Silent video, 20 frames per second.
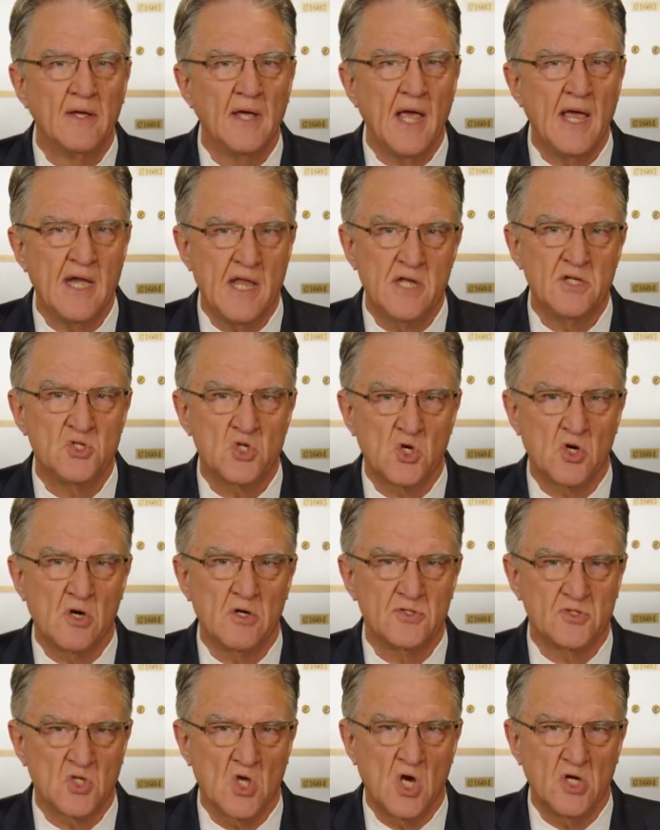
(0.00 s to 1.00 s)
and
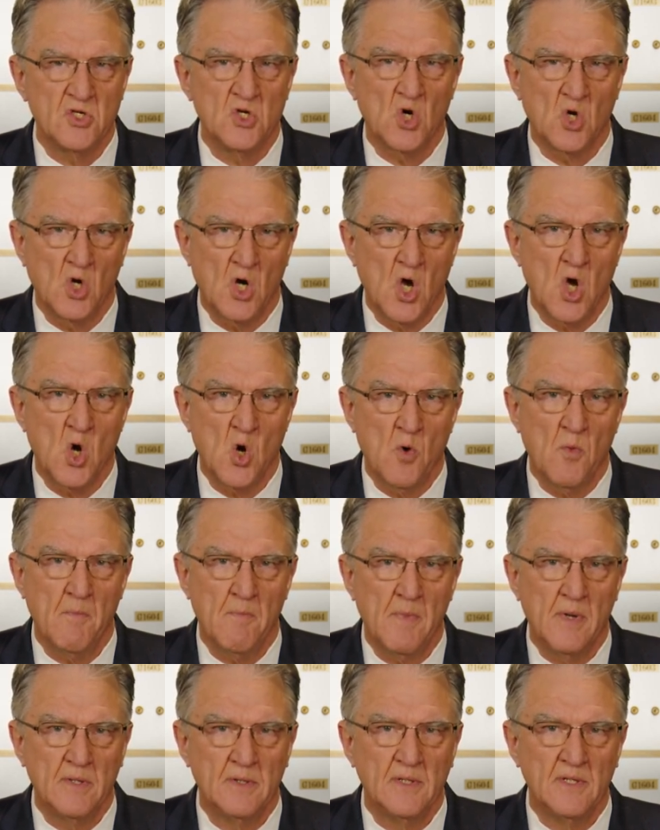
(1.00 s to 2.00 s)
insurance on your
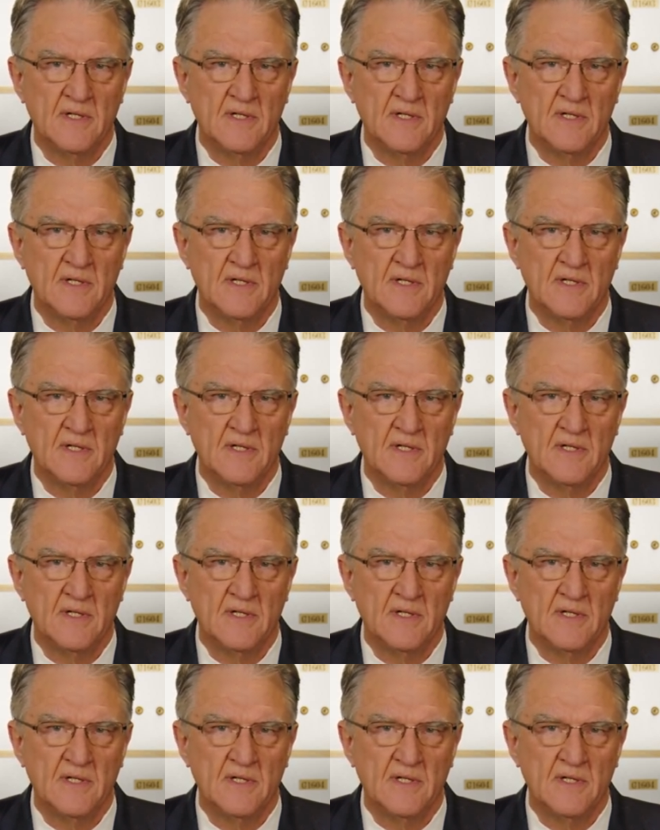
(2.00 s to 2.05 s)
home.